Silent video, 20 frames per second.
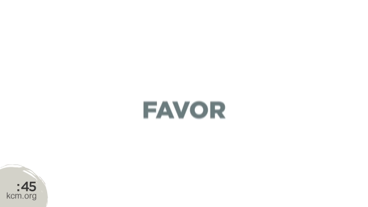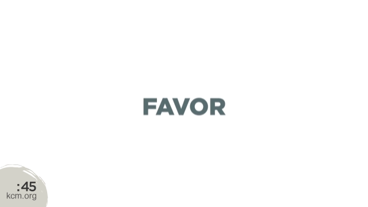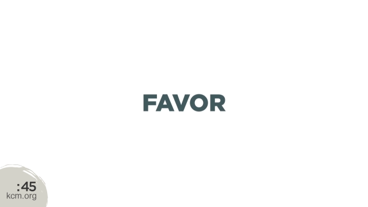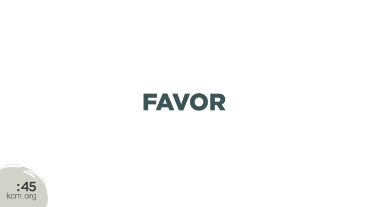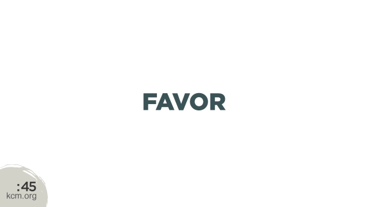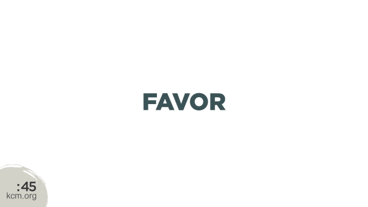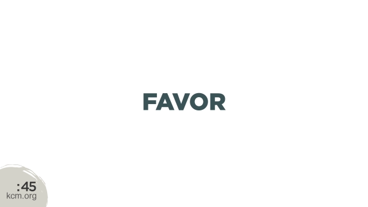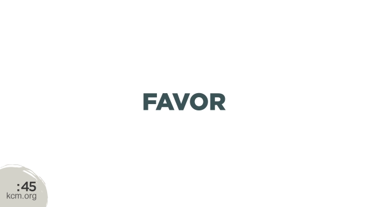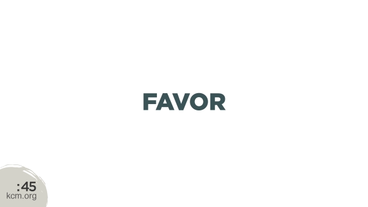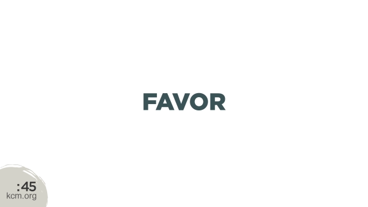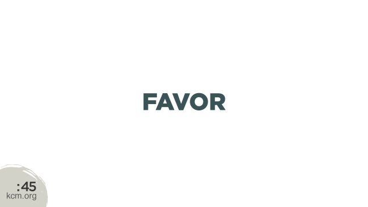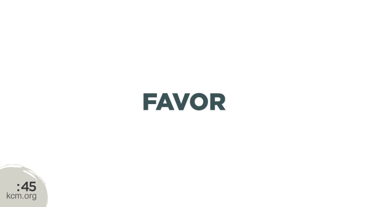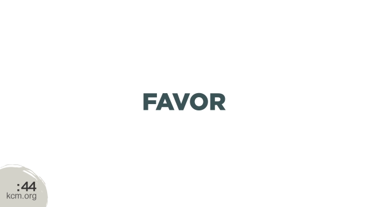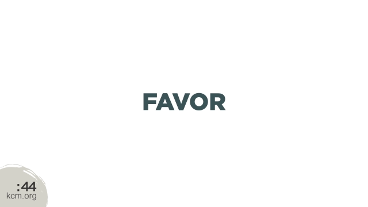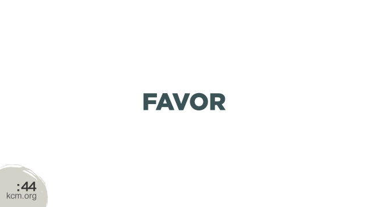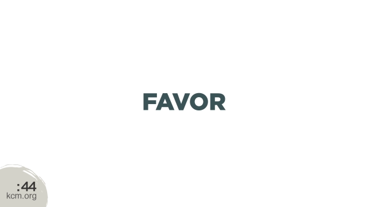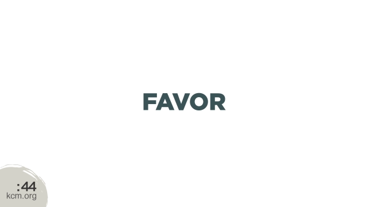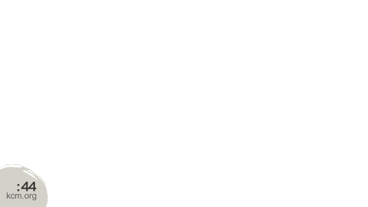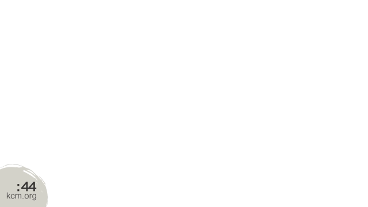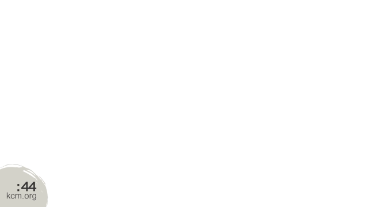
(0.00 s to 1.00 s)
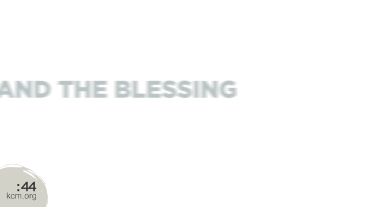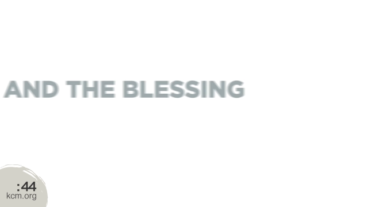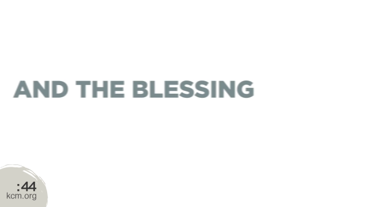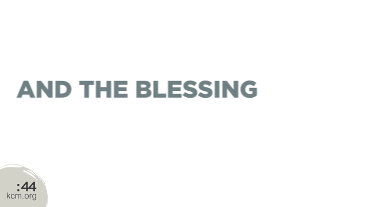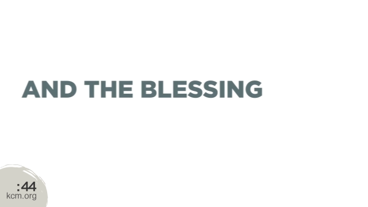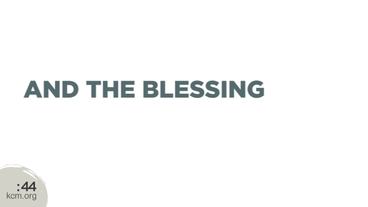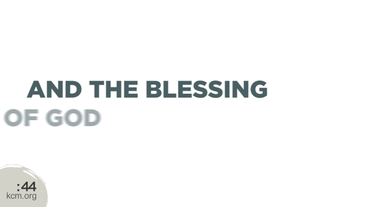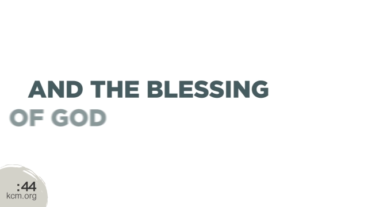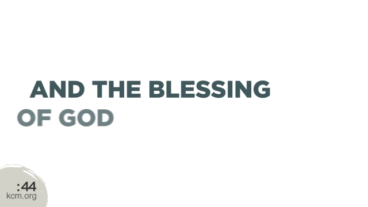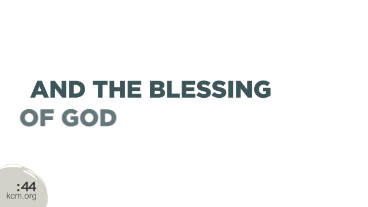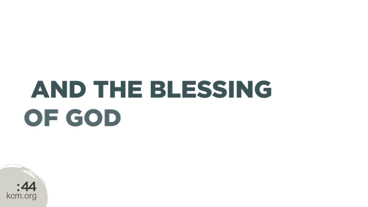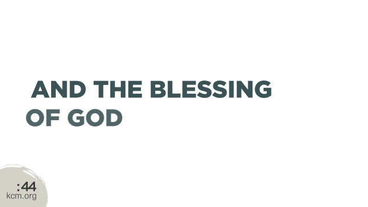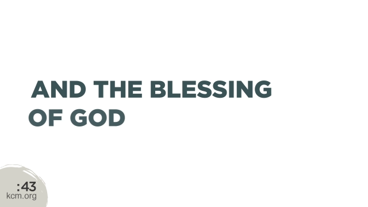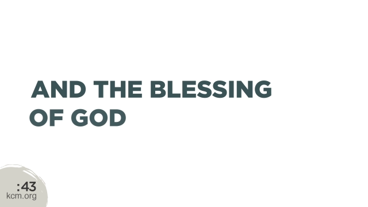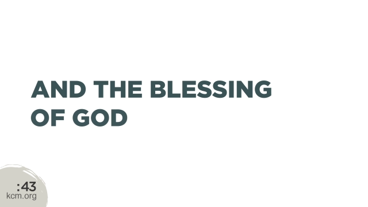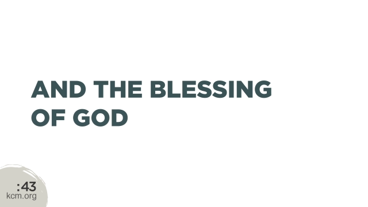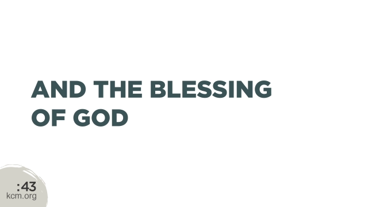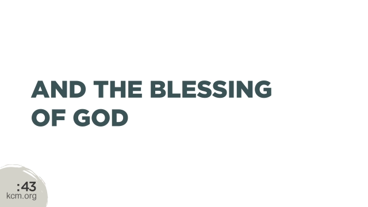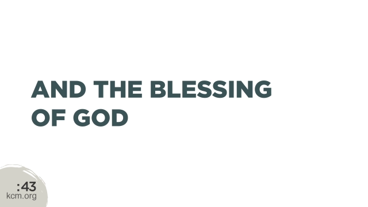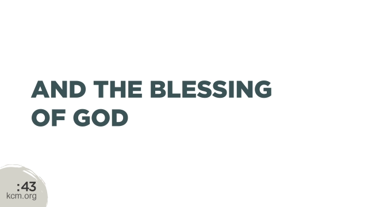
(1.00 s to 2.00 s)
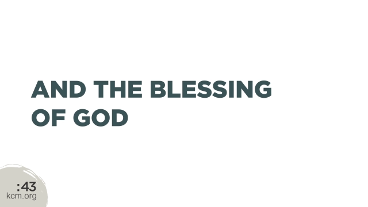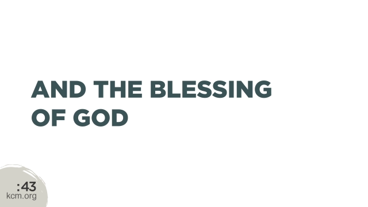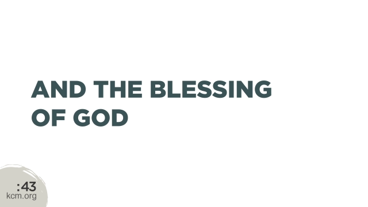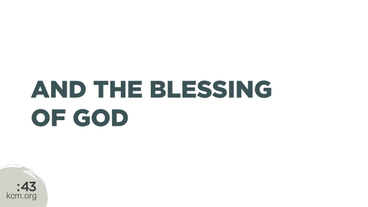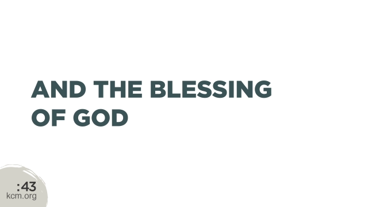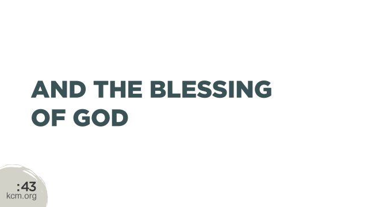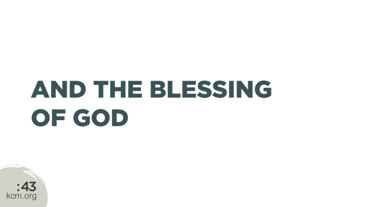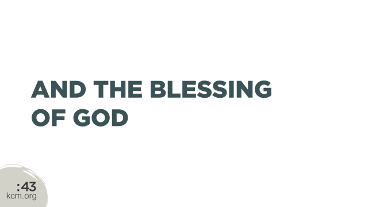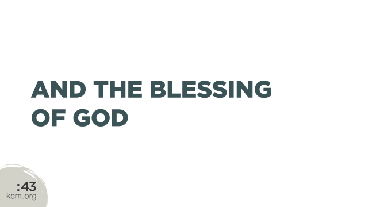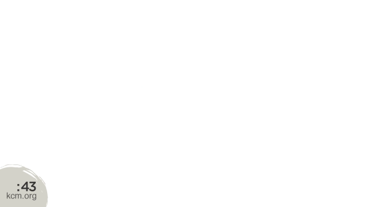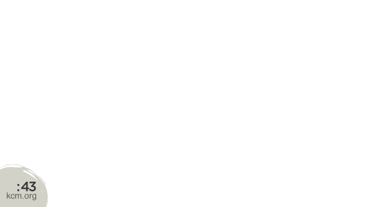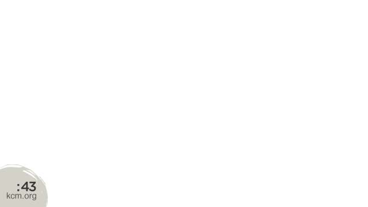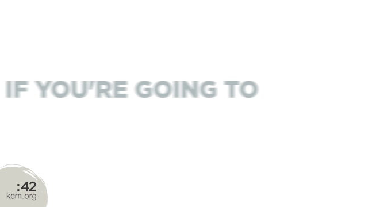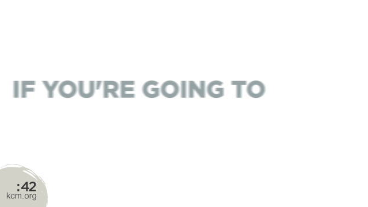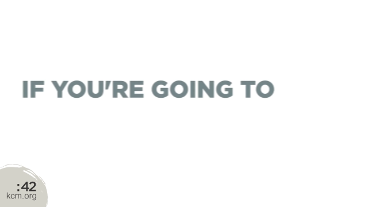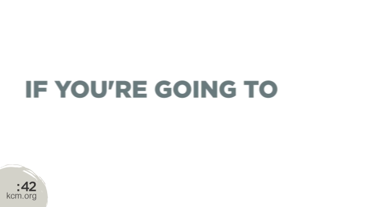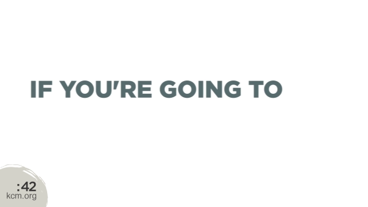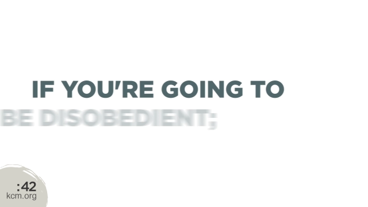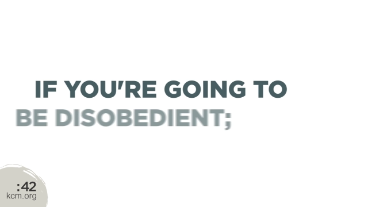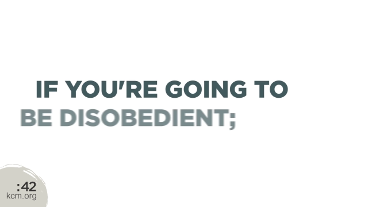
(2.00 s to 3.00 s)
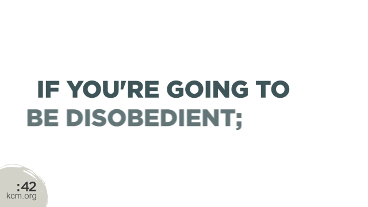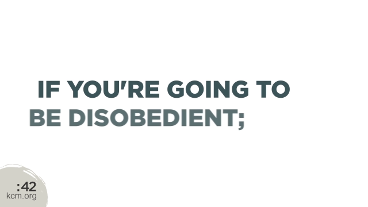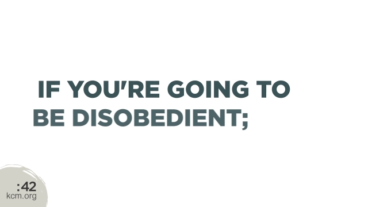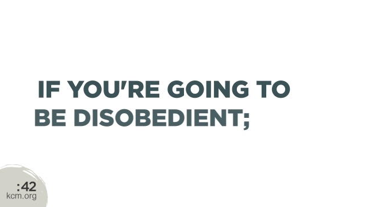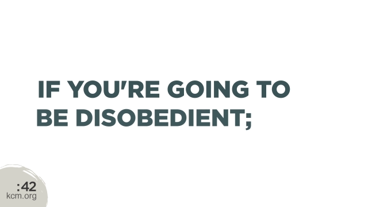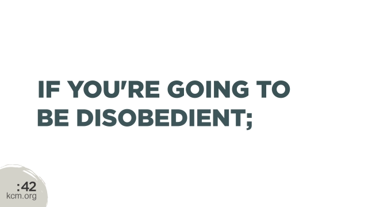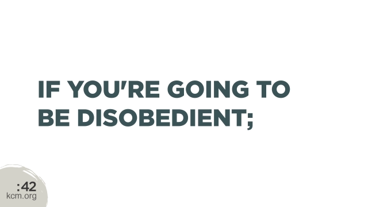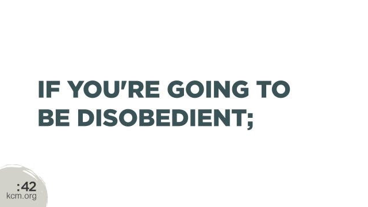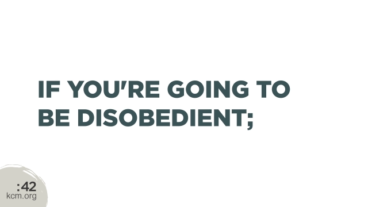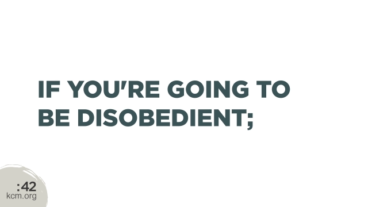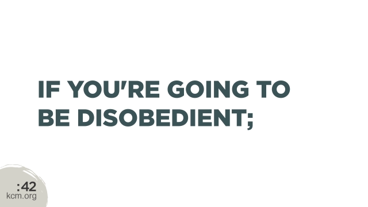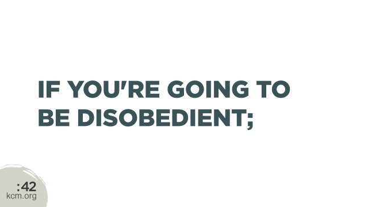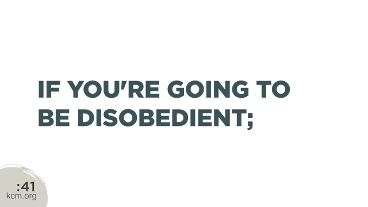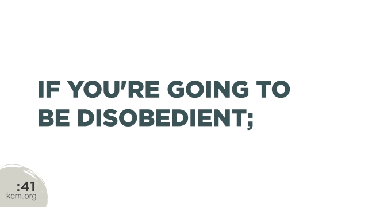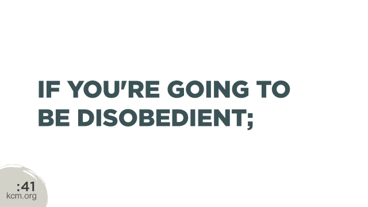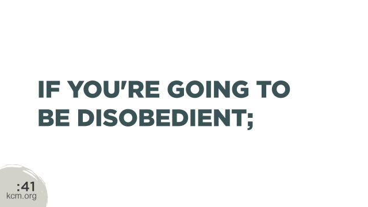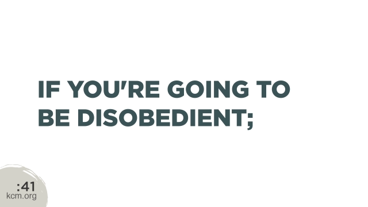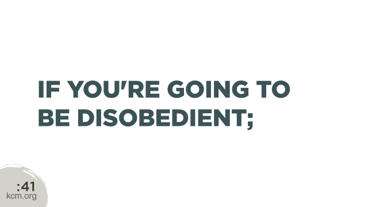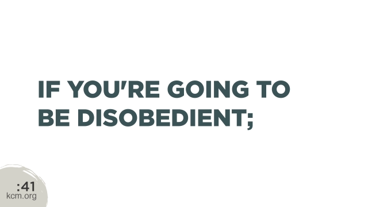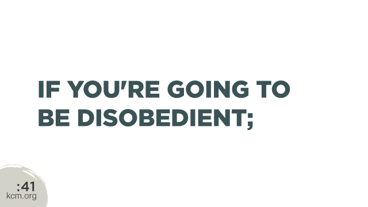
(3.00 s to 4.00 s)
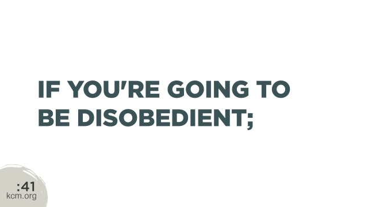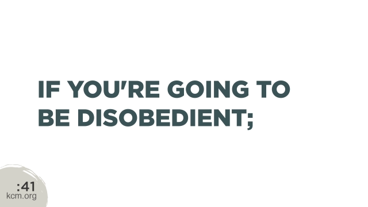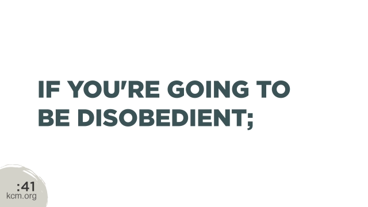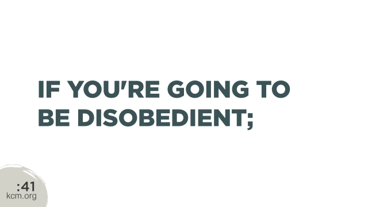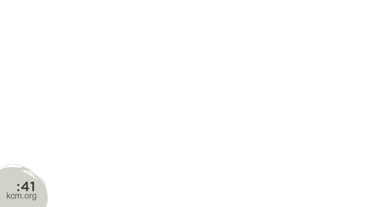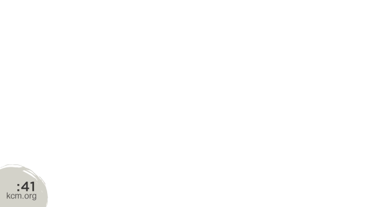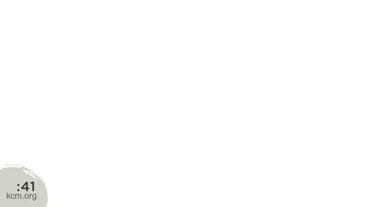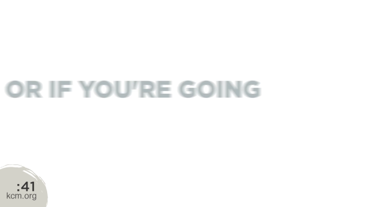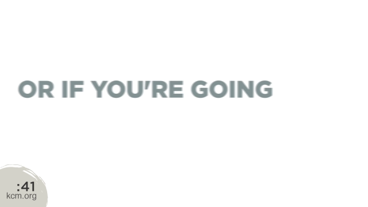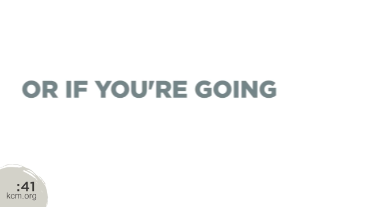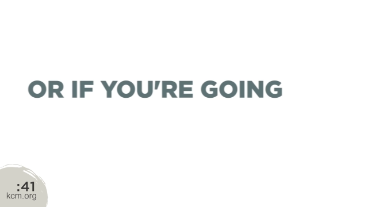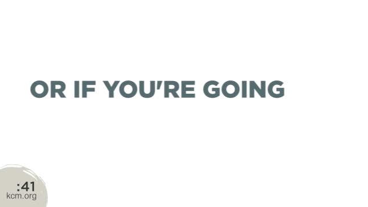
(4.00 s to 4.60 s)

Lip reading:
Nobody's mouth can be seen.